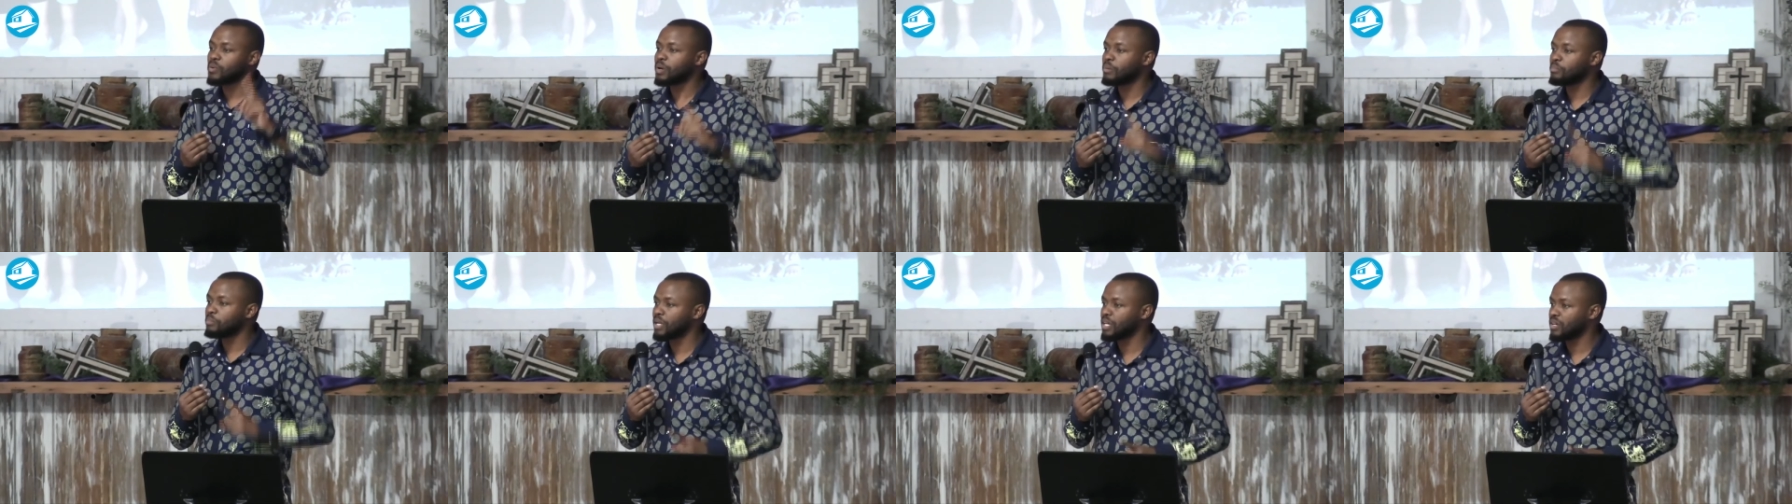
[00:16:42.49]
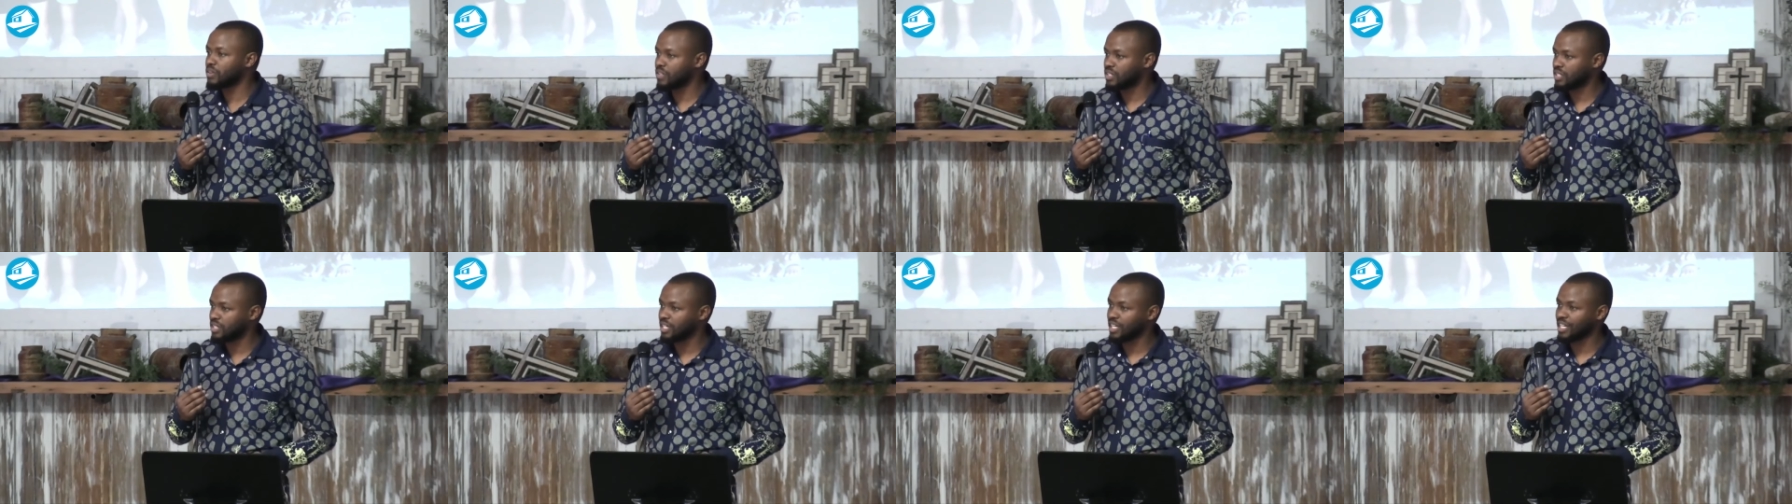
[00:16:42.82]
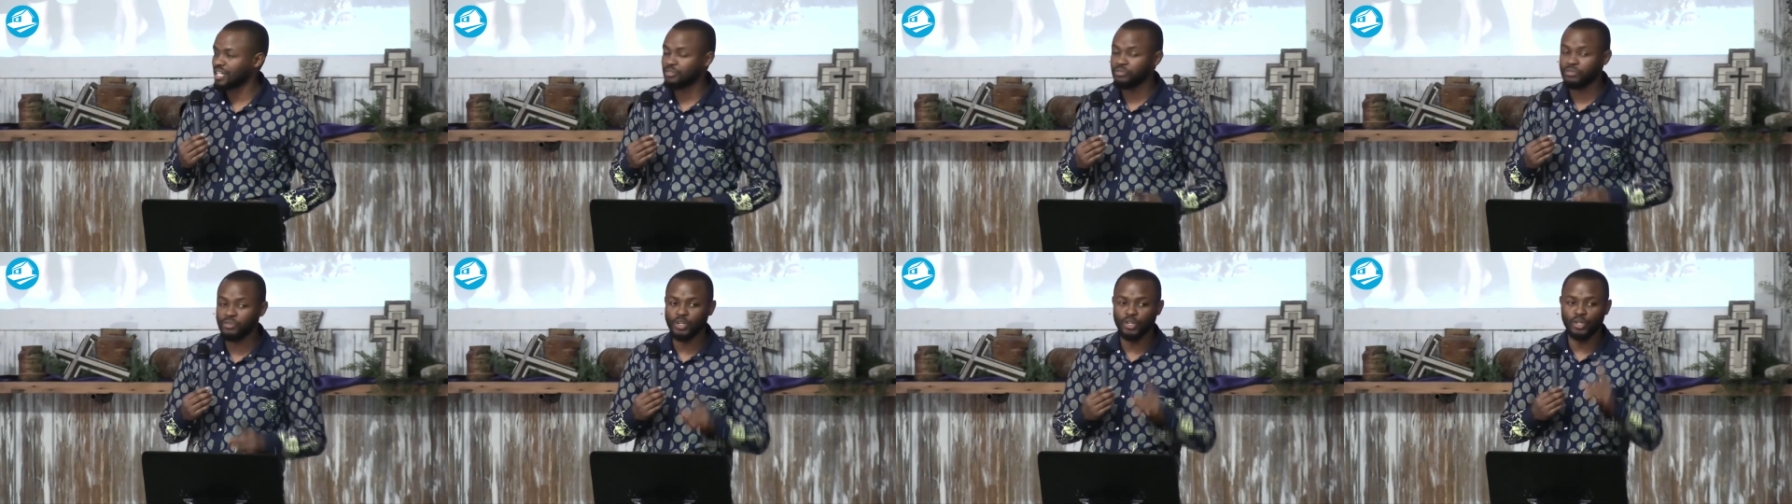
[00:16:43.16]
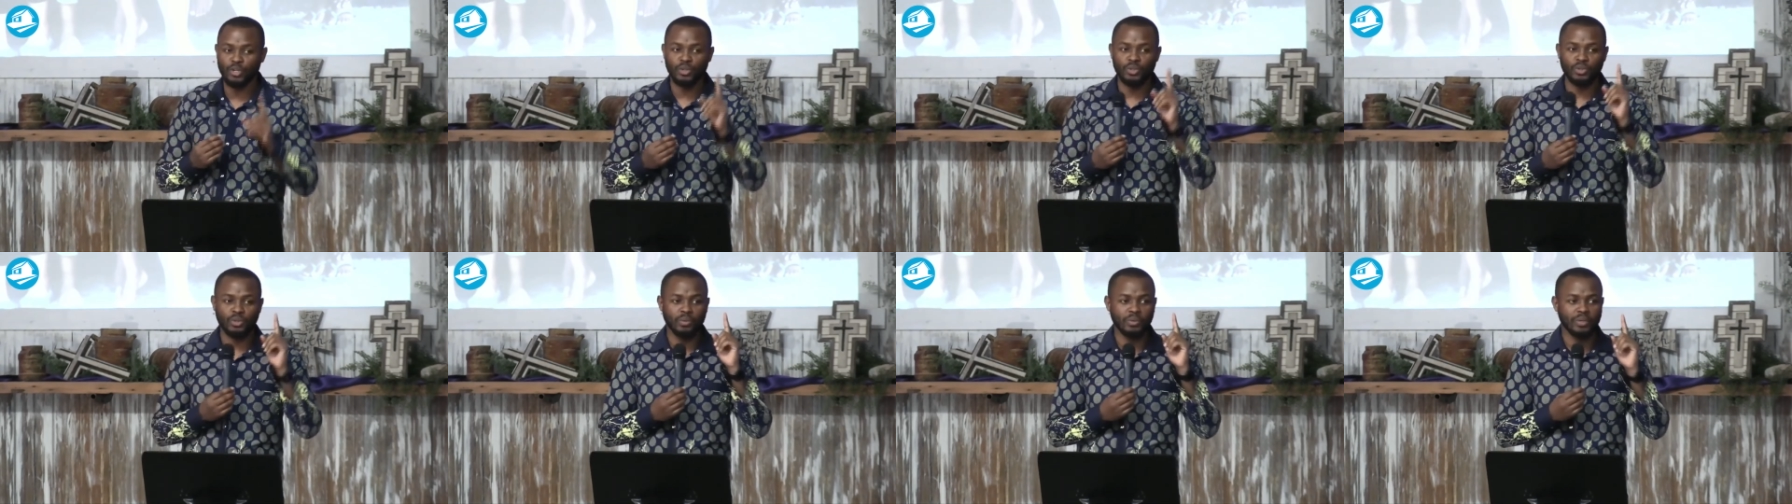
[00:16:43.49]
are perishing. If you're
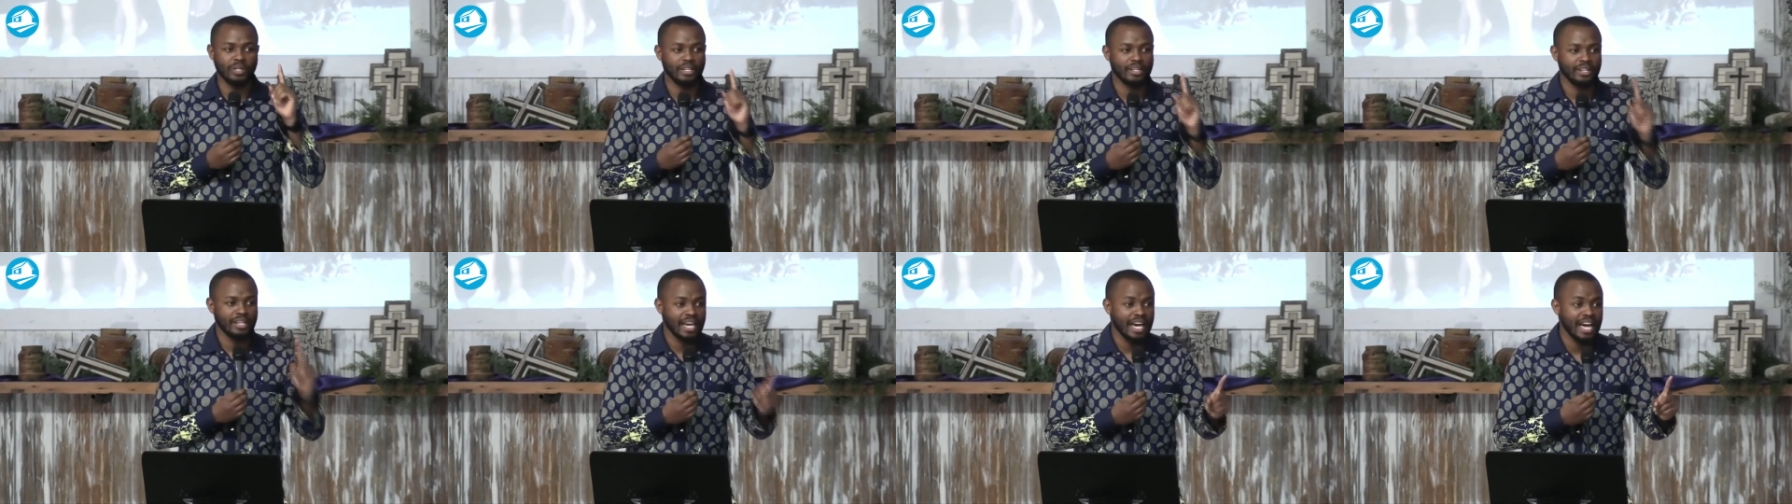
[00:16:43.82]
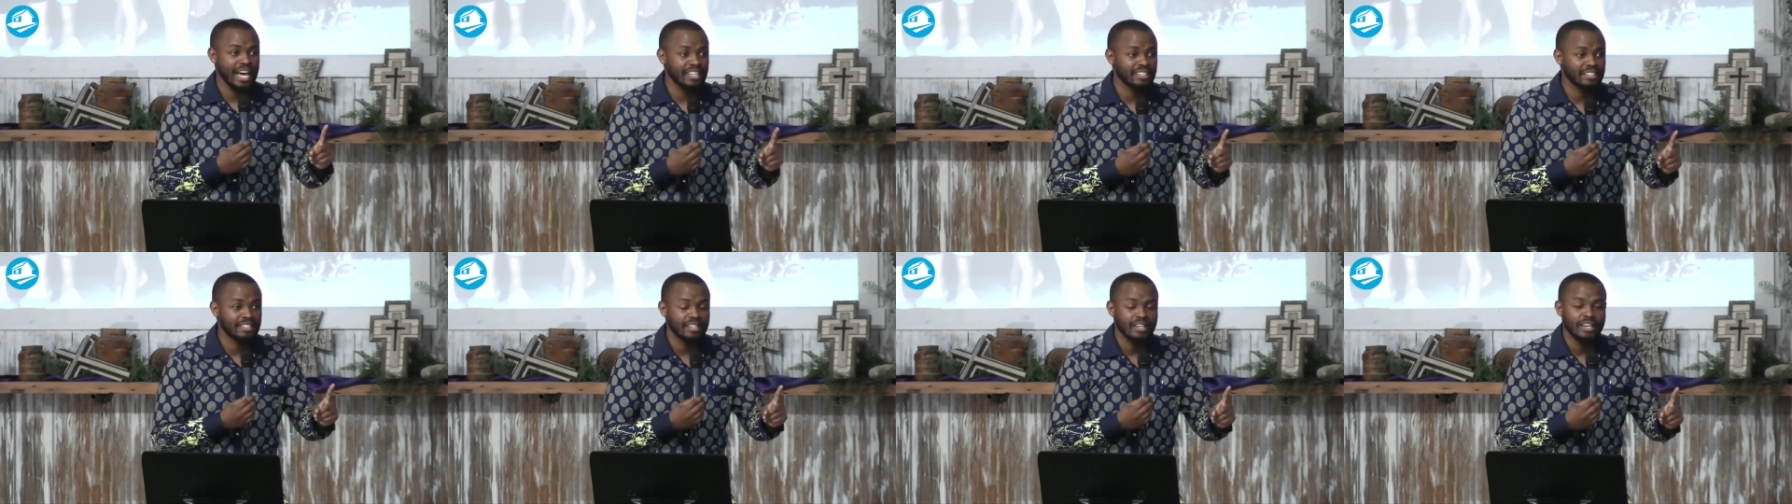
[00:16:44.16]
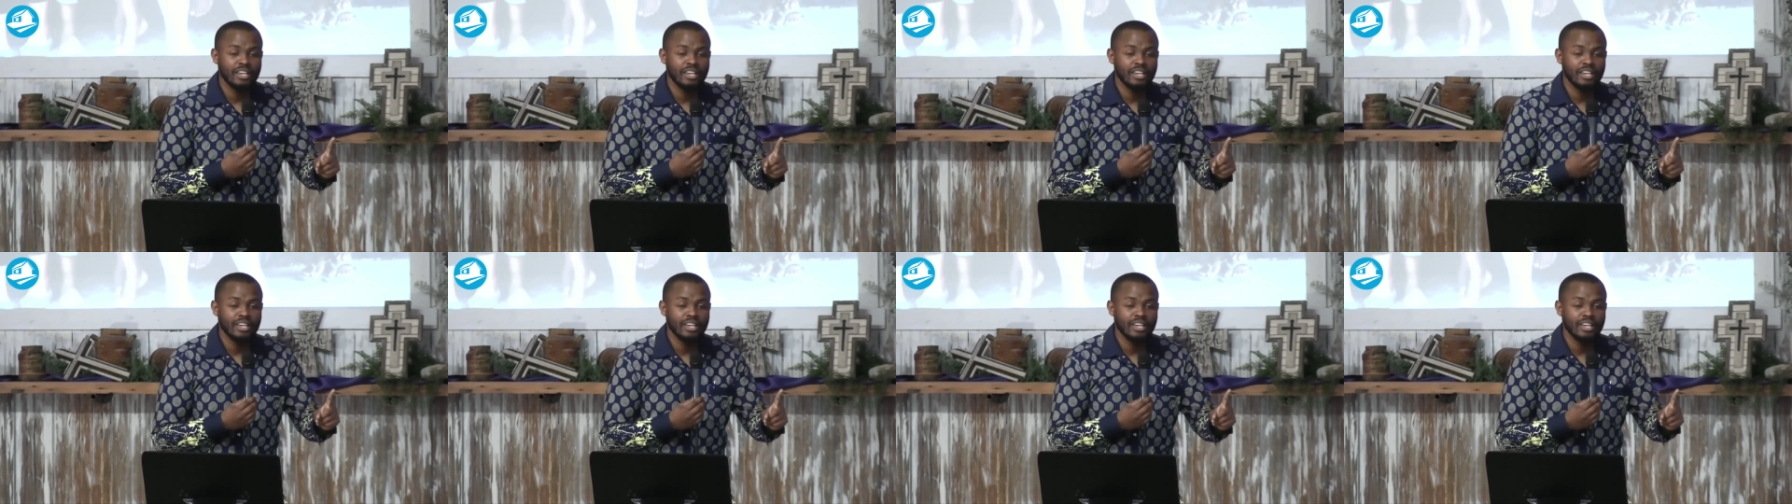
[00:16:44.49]
not doing that,